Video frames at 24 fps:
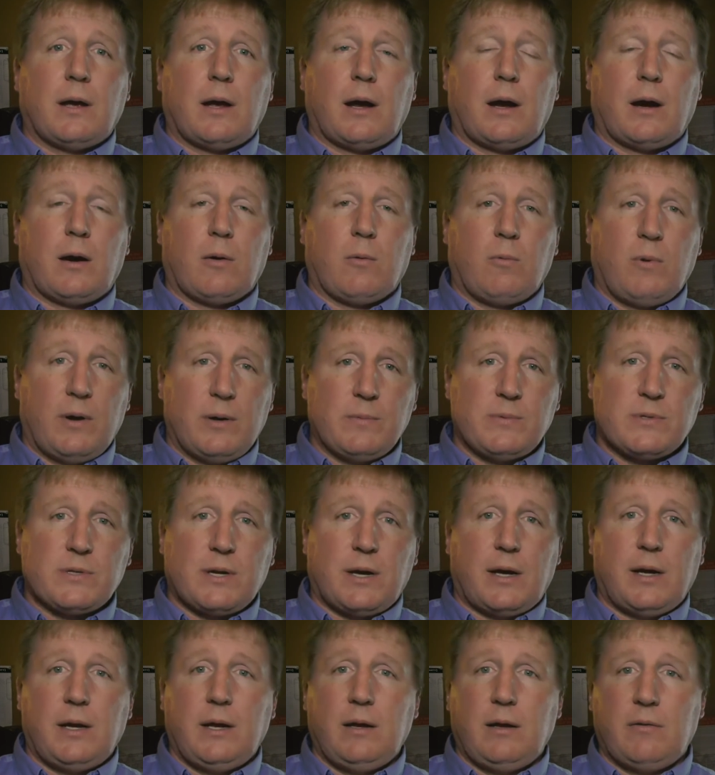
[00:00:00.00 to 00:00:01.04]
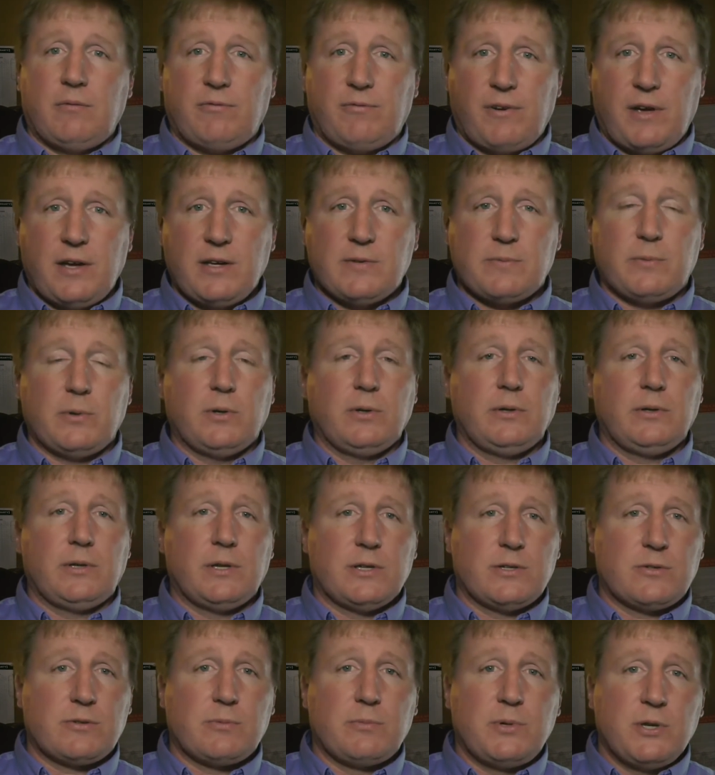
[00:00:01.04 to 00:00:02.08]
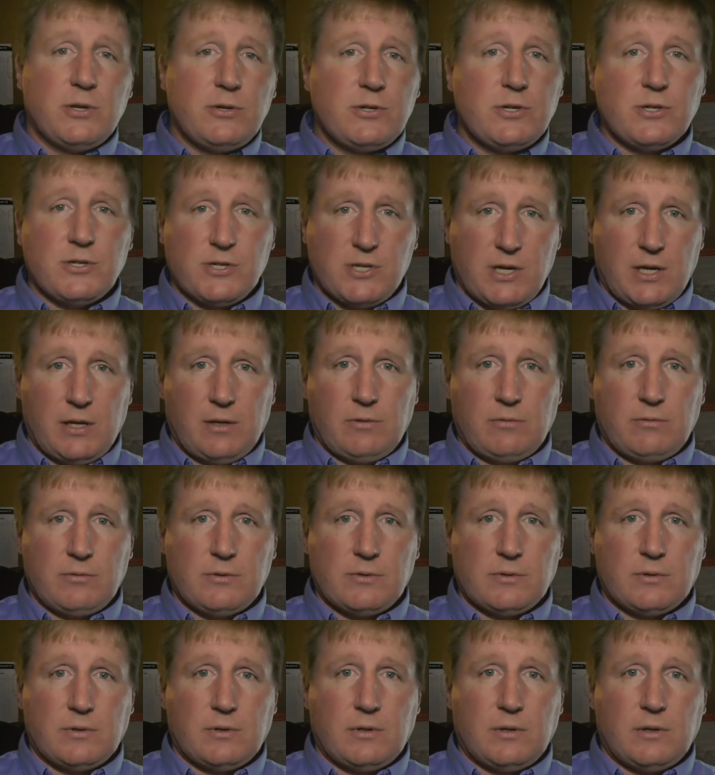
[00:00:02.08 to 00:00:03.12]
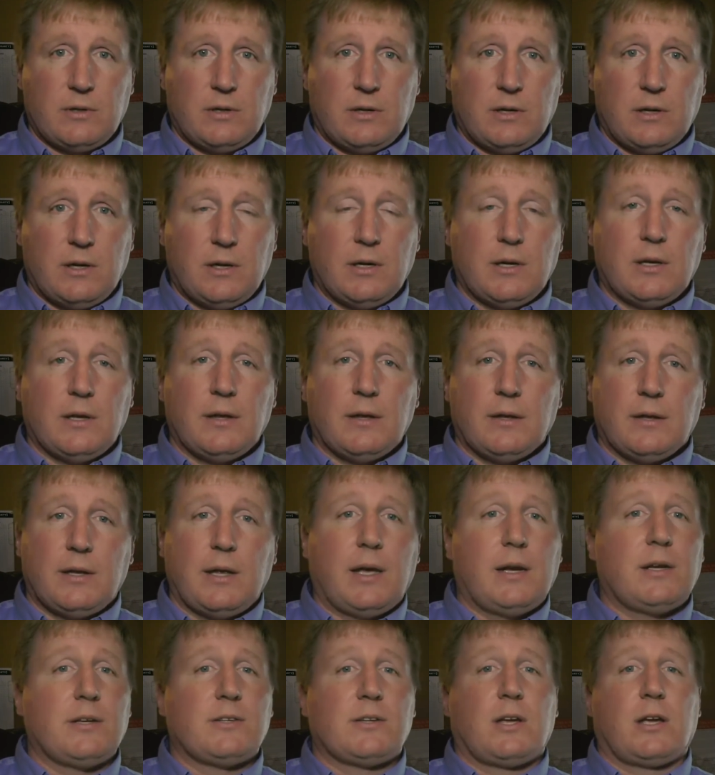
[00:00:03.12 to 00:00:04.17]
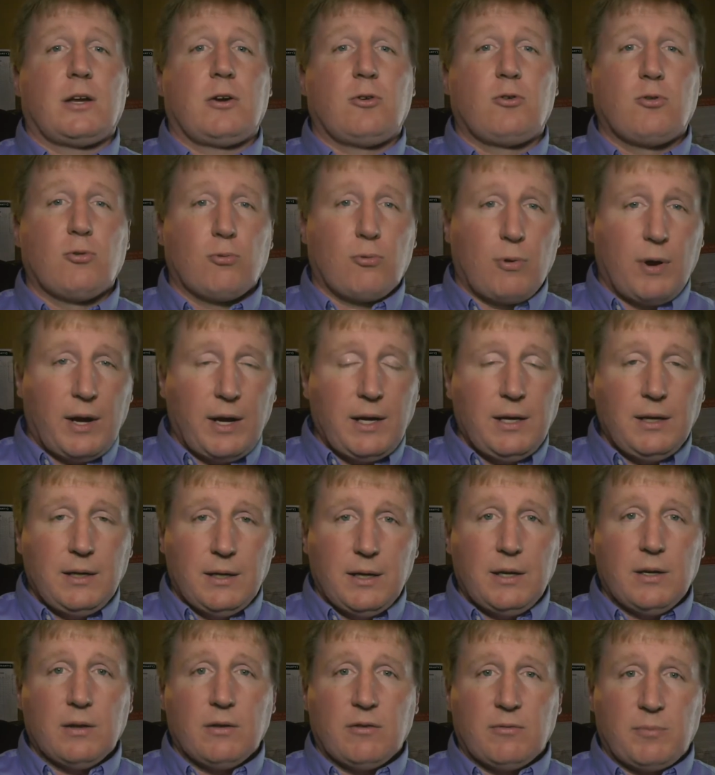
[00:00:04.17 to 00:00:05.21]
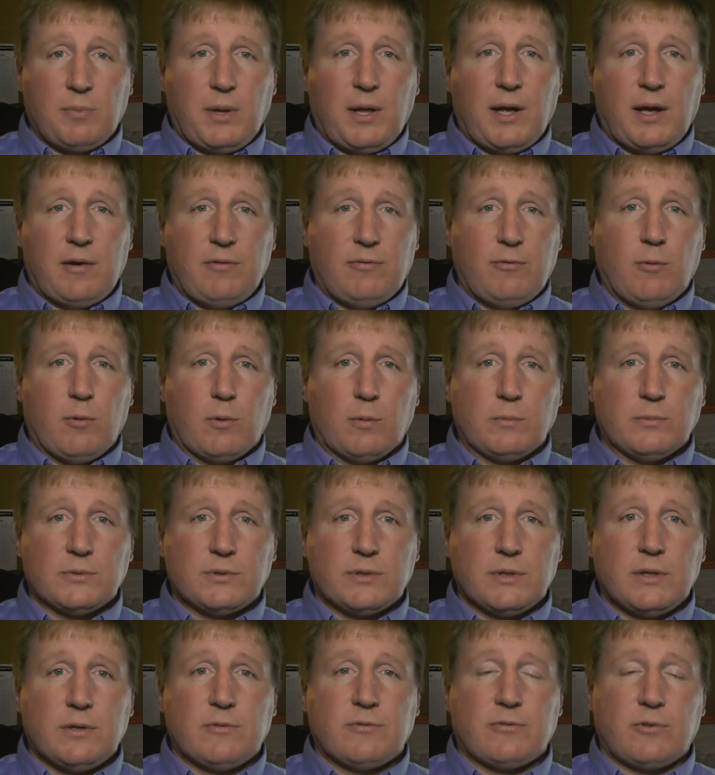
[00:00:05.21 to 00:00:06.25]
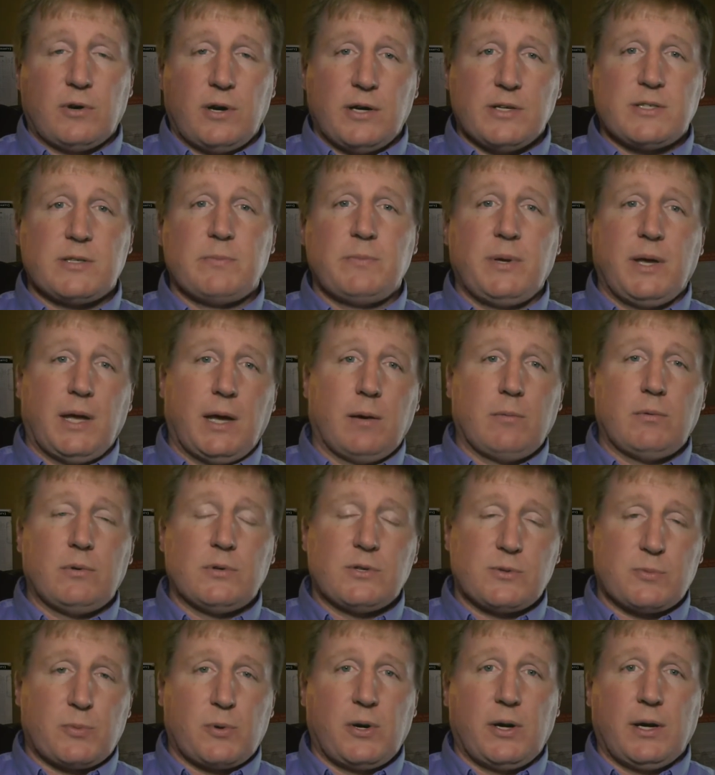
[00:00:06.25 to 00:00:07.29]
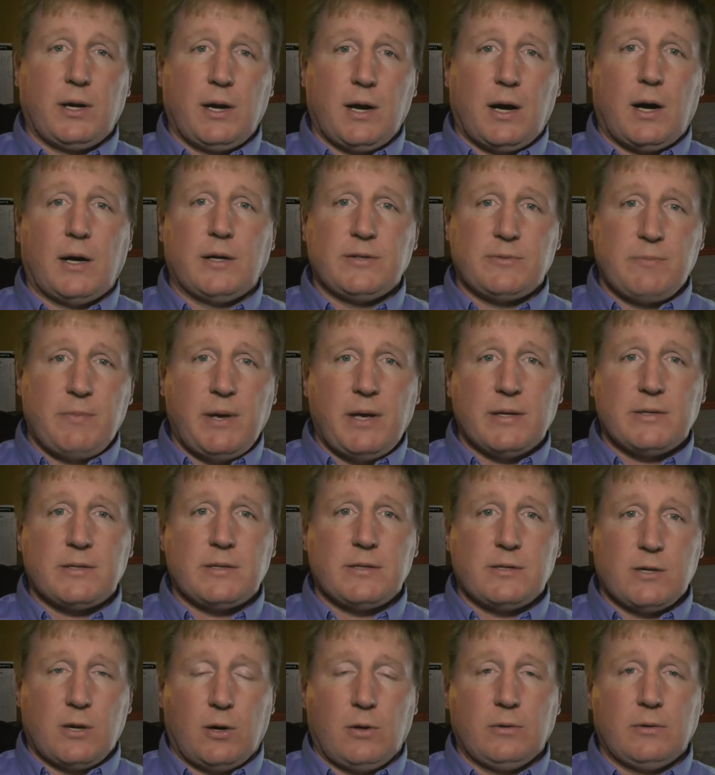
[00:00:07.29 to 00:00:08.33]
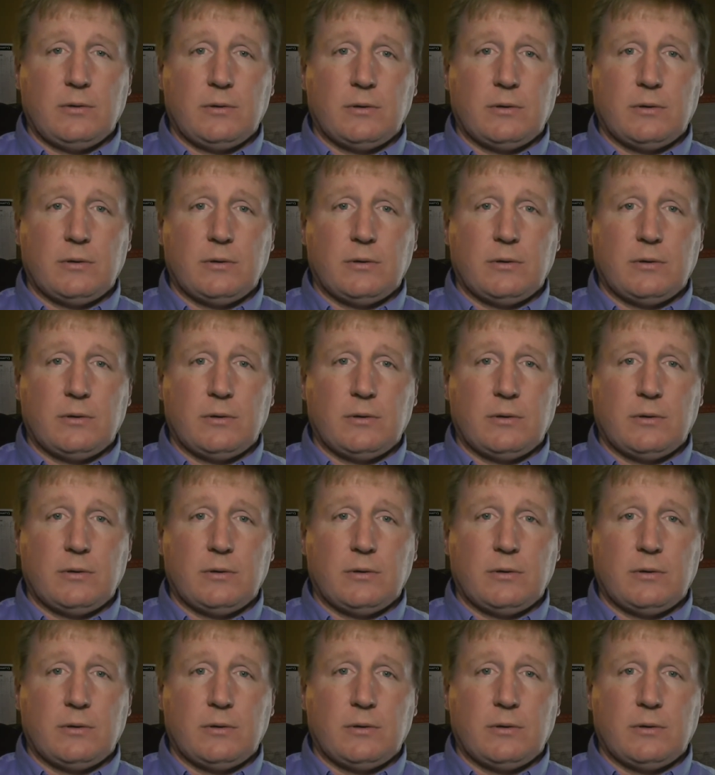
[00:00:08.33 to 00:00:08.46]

our website, Facebook distribution channels. That is a great deal of platforms for us to be able to spread God's message on.